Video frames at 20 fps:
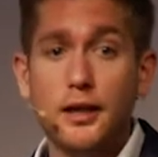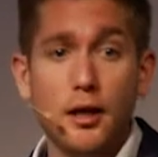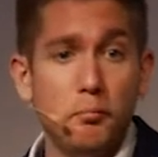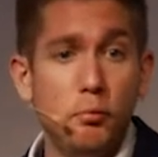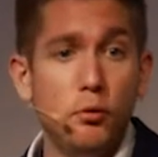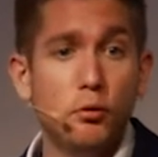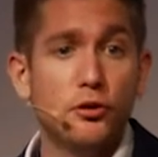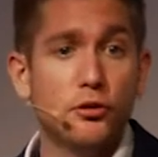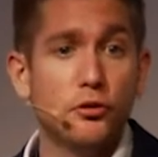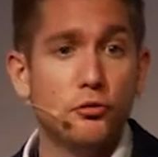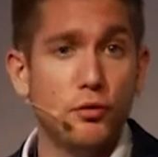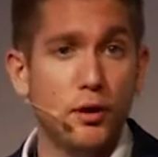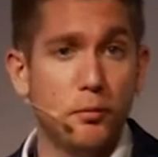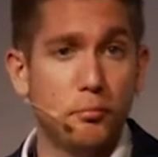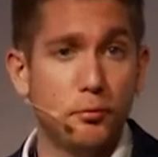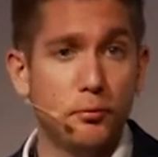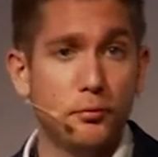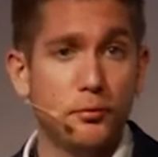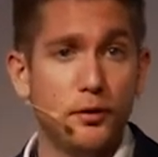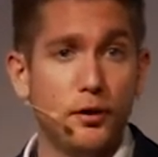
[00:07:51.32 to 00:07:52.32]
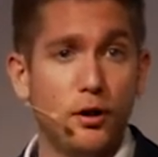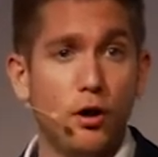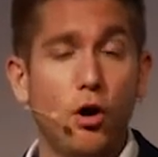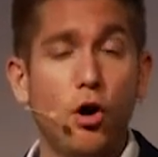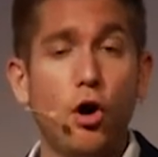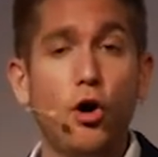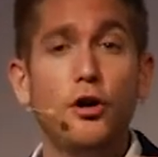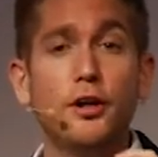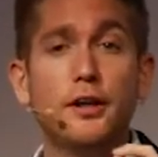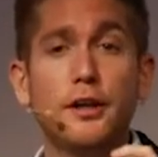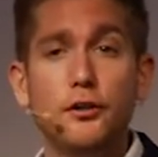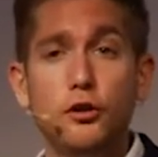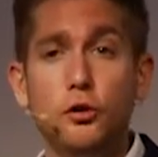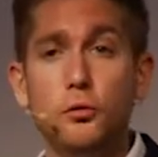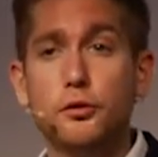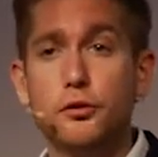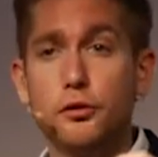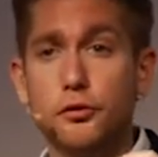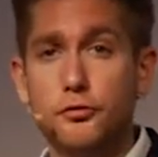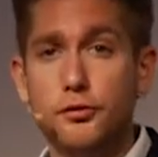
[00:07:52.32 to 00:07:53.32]
can book the trip. Or you can
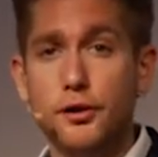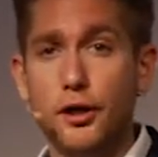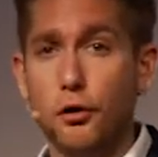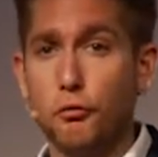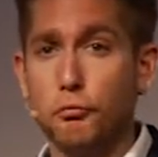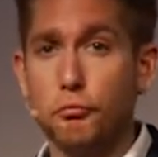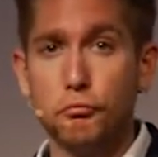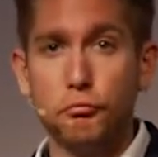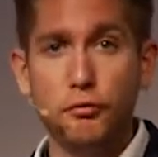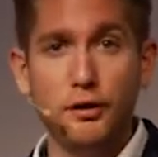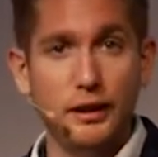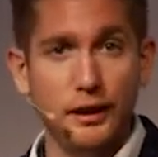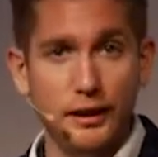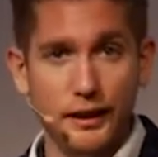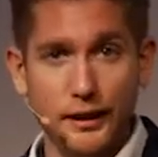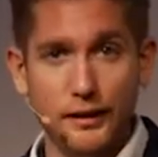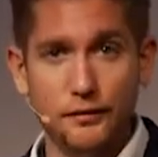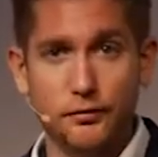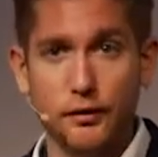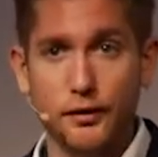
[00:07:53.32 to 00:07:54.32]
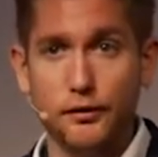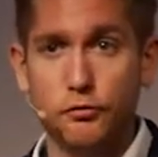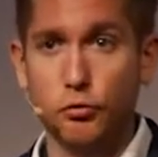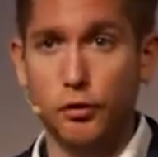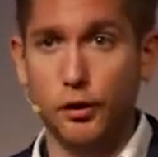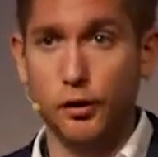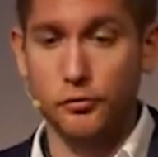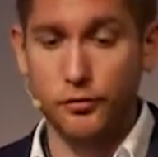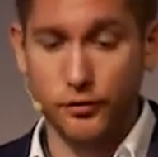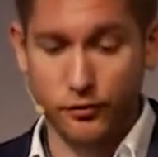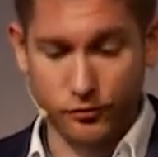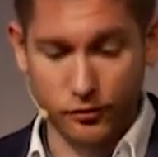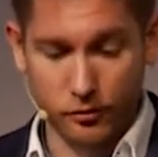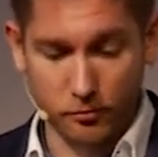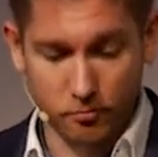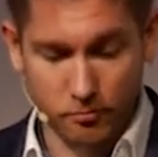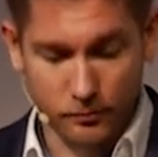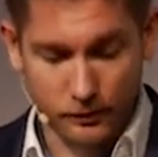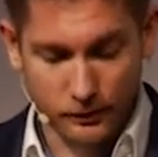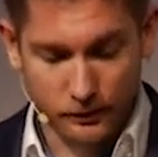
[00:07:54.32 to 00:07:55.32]
do it yourself really easily through our
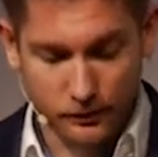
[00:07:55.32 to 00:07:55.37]
system.